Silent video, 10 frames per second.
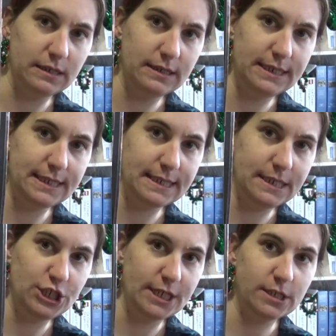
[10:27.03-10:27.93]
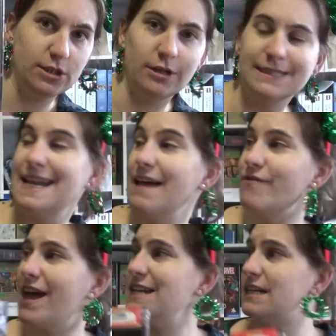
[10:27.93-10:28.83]
Disney jigsaws and I've
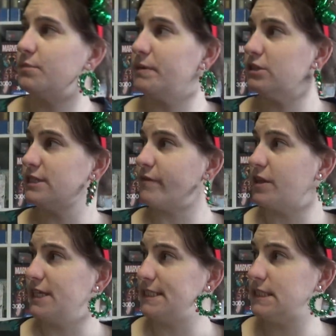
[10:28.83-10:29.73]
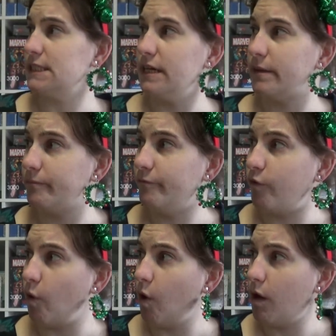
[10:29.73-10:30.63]
got a lot because I've got these um,
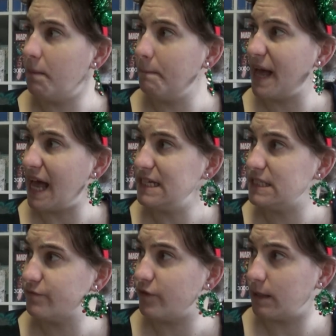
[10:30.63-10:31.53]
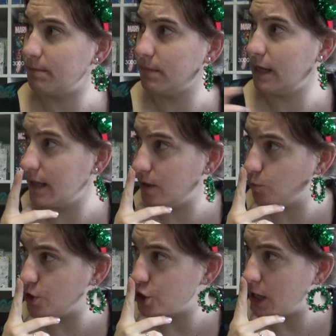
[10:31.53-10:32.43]
four packs from uh,
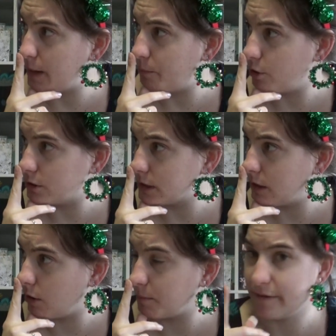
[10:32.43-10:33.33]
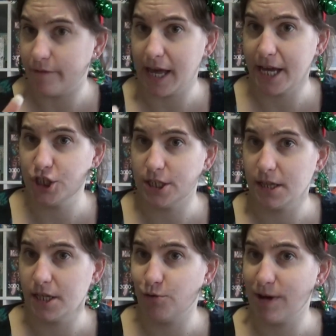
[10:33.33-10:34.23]
which I bought on my vacation in
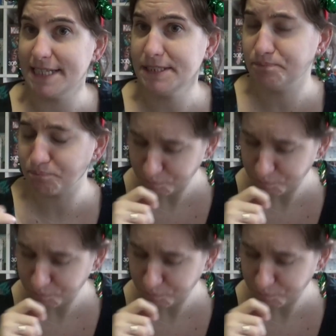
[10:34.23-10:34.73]
the US.